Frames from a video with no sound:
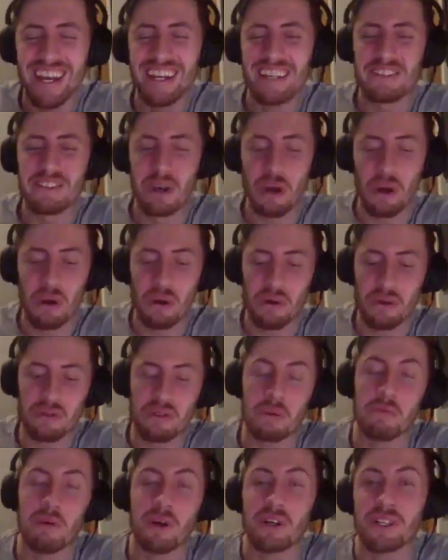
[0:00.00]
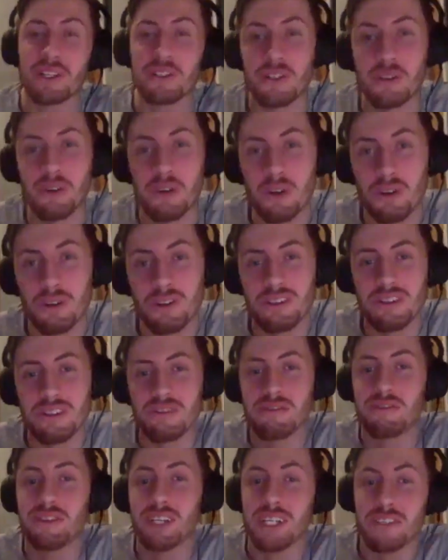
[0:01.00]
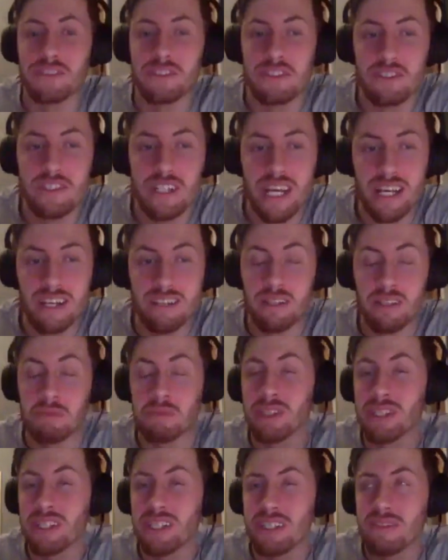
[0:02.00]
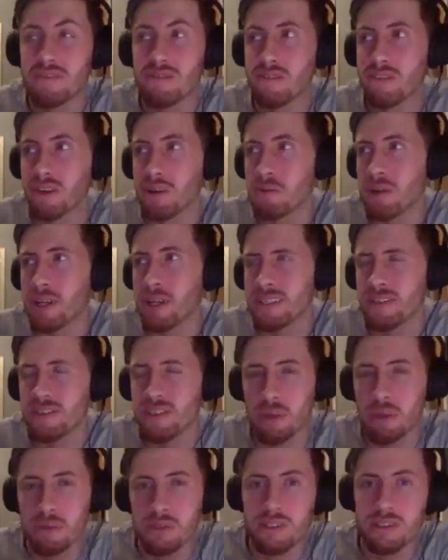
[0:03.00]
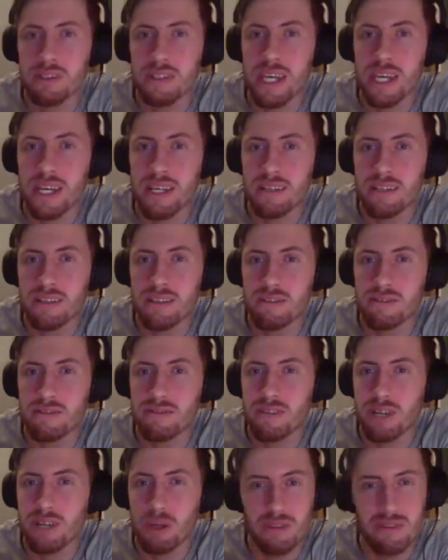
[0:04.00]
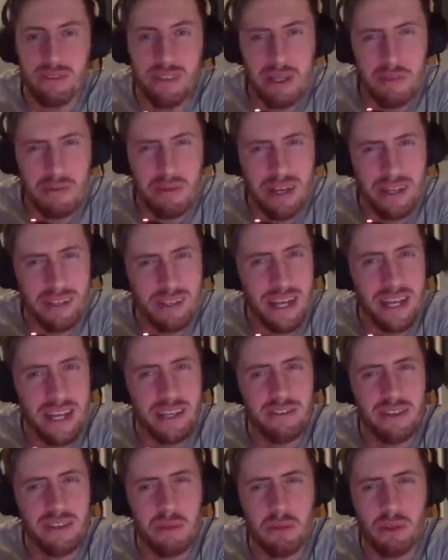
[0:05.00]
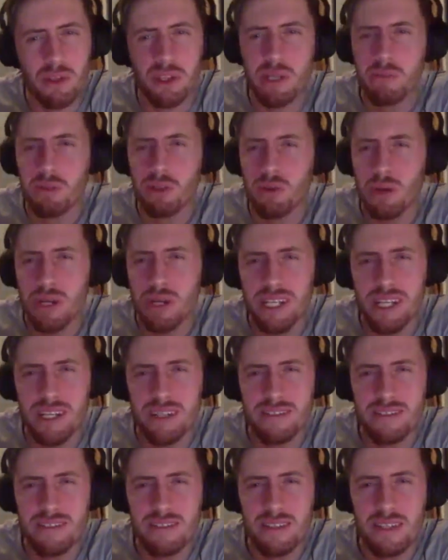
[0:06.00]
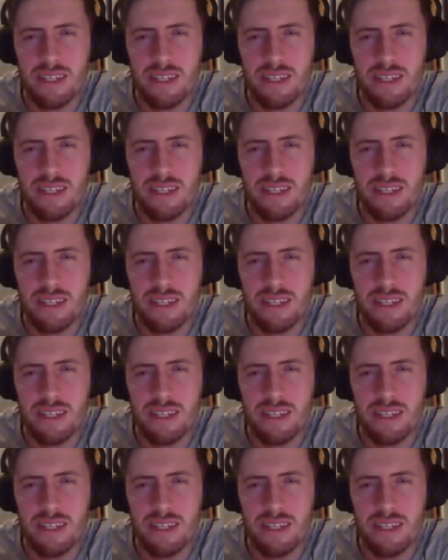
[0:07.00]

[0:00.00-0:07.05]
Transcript: So the book is called Fix This Next. I believe, if I'm right, it's out at the end of, out of, end of April, April twenty-eighth?